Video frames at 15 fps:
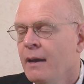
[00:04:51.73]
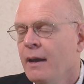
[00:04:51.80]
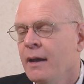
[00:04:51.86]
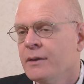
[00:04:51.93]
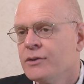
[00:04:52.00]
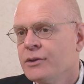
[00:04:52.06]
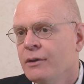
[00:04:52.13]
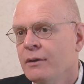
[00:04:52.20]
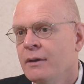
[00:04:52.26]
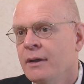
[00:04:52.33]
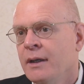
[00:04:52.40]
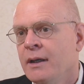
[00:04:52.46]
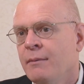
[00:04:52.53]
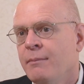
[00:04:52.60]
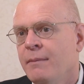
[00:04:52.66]
And
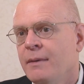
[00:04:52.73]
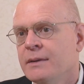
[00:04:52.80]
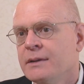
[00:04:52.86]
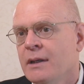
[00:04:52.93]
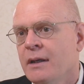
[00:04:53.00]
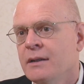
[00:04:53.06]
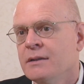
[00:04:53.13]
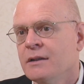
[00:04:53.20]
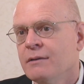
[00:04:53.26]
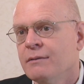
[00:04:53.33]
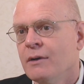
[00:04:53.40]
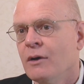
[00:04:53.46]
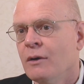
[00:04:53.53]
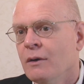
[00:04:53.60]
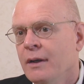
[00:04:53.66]
certainly in studies of
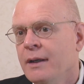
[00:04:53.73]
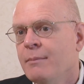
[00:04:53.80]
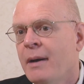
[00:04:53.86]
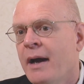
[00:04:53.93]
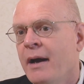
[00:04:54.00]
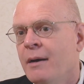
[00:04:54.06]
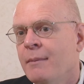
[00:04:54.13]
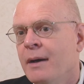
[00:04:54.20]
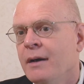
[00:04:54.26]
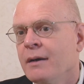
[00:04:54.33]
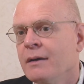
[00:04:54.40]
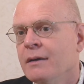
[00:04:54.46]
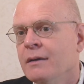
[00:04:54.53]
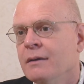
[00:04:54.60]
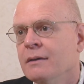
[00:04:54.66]
early
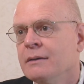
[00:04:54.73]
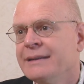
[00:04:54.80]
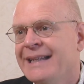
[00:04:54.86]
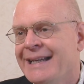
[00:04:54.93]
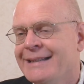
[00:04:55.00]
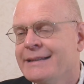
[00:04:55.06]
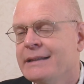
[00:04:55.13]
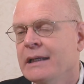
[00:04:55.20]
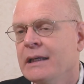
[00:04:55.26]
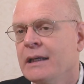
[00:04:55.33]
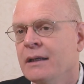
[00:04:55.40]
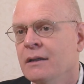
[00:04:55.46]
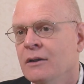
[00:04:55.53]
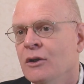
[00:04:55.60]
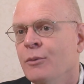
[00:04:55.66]
biomarker testing
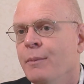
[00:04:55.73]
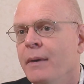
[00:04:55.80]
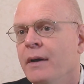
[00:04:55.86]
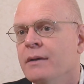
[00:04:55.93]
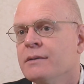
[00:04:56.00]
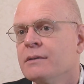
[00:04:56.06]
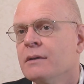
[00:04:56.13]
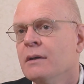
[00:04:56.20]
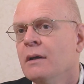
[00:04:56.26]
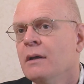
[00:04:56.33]
in lupus,